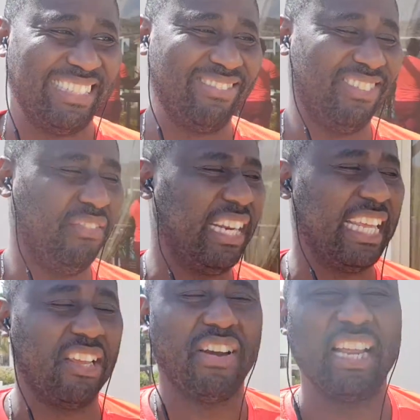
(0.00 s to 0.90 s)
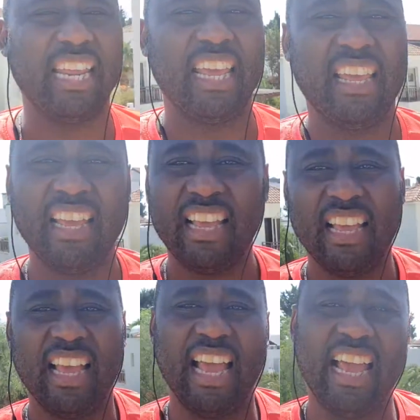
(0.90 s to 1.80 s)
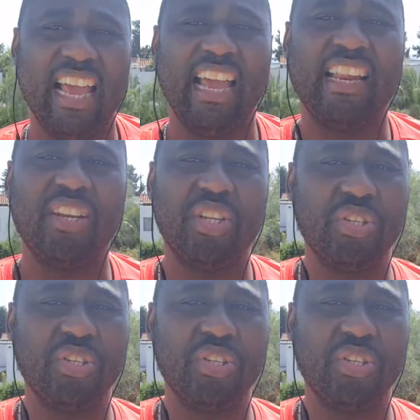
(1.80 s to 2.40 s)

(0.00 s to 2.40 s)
we don't really get your idea and